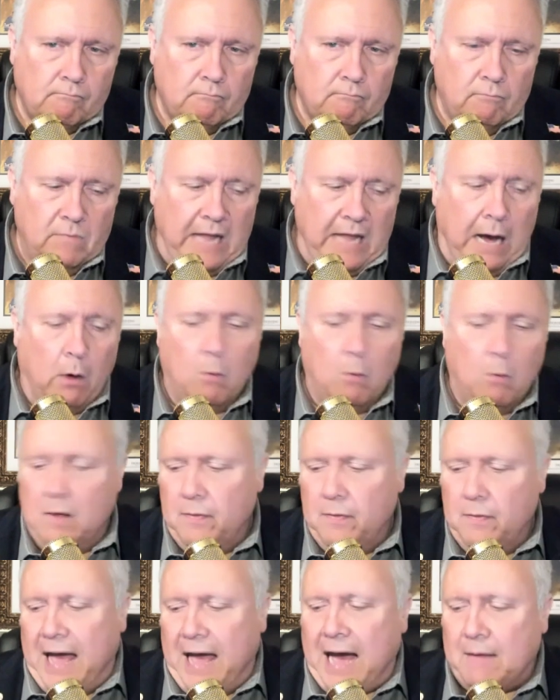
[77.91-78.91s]
Now,
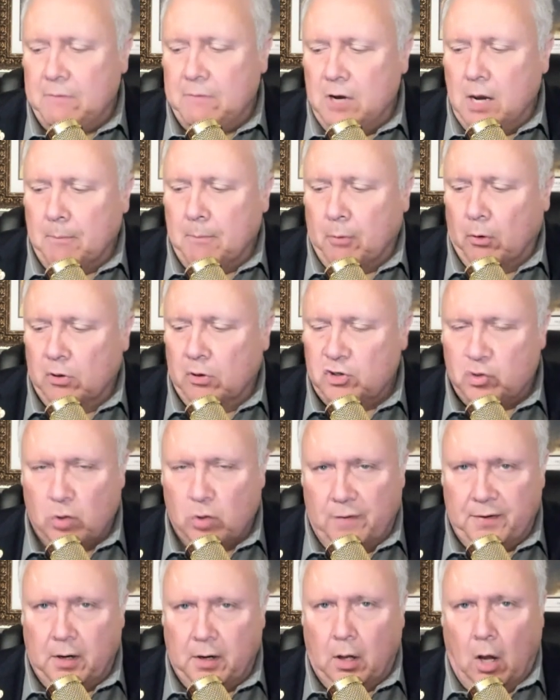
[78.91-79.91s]
that number is
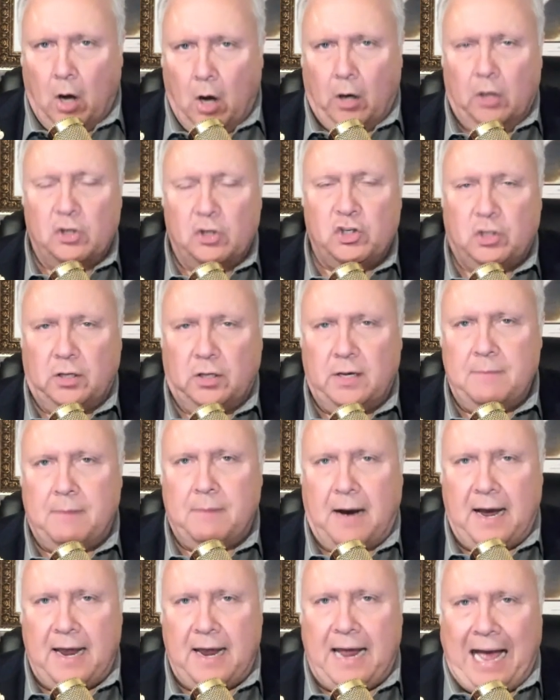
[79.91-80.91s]
driven largely
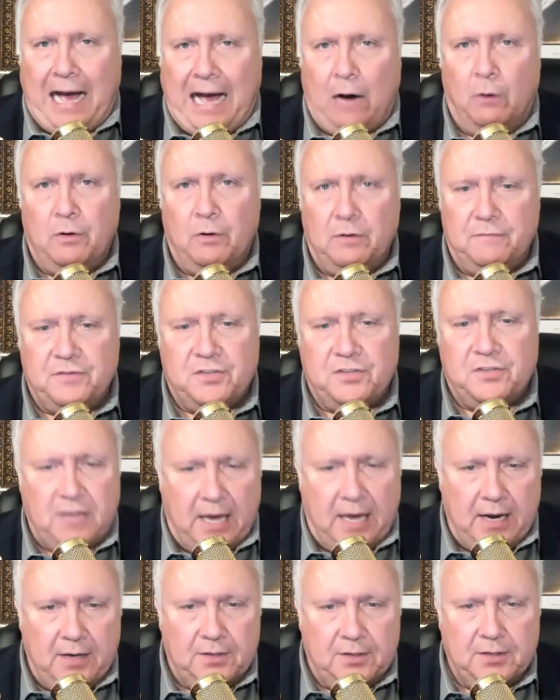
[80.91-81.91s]
by
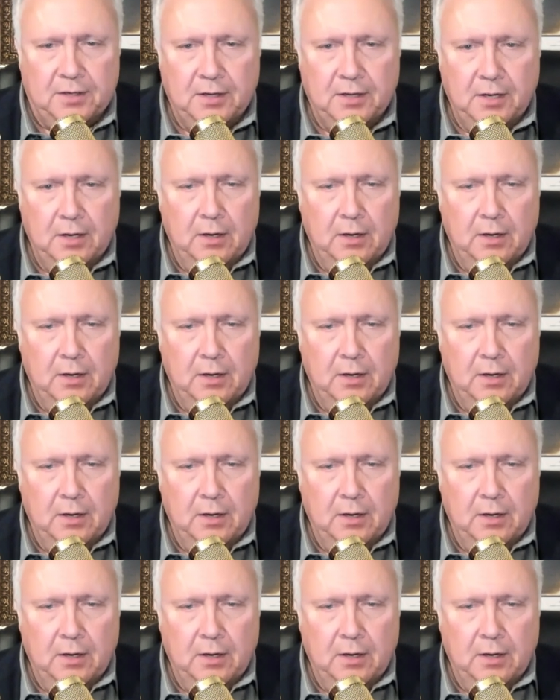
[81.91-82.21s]
out-of-state